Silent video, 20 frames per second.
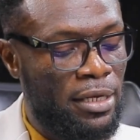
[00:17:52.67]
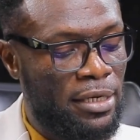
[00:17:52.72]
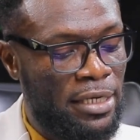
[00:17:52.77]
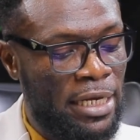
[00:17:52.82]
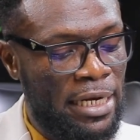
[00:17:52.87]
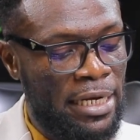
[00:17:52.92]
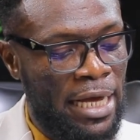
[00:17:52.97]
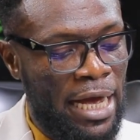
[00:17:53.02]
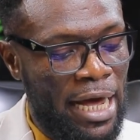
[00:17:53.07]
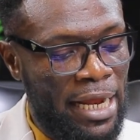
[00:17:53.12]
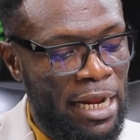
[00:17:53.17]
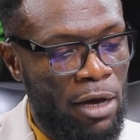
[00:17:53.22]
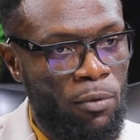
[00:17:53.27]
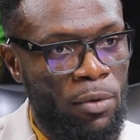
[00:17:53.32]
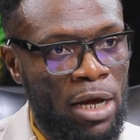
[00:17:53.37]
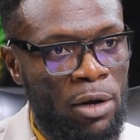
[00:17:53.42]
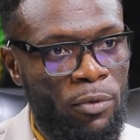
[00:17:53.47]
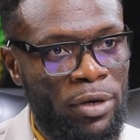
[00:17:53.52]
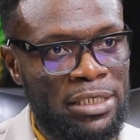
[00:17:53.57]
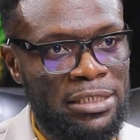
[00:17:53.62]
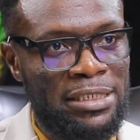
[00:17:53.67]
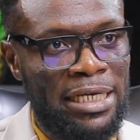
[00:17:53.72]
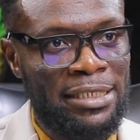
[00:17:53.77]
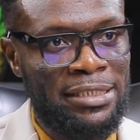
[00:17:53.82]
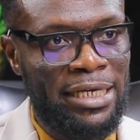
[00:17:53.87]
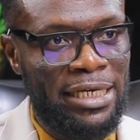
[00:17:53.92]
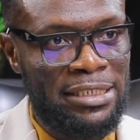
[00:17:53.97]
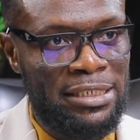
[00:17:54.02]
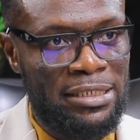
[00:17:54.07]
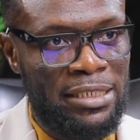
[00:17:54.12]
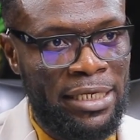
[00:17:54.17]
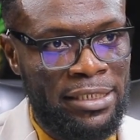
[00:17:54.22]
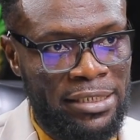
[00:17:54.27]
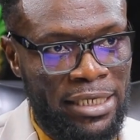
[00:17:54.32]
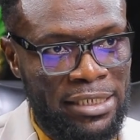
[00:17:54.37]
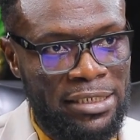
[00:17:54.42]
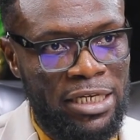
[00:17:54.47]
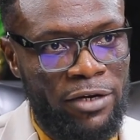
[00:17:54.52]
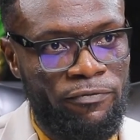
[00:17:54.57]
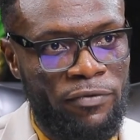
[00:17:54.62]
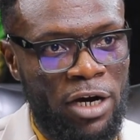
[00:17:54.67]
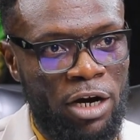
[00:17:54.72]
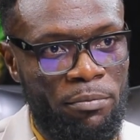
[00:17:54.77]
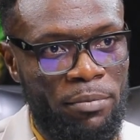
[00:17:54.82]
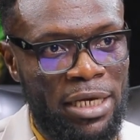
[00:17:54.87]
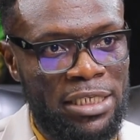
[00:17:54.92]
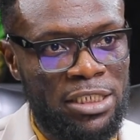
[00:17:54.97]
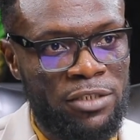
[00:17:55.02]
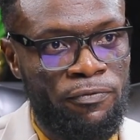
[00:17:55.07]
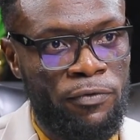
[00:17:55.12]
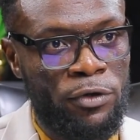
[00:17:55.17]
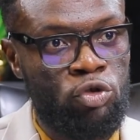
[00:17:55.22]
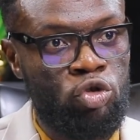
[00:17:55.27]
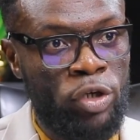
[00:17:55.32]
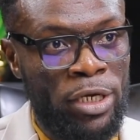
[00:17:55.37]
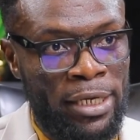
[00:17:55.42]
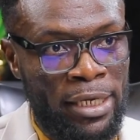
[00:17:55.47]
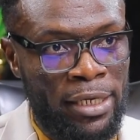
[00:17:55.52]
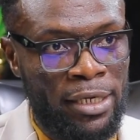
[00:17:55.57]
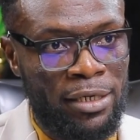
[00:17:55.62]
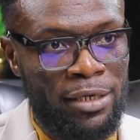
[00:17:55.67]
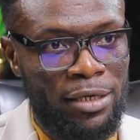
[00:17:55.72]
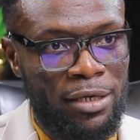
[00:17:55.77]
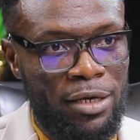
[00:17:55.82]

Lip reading: Then the other one, which is the test environment, is for training.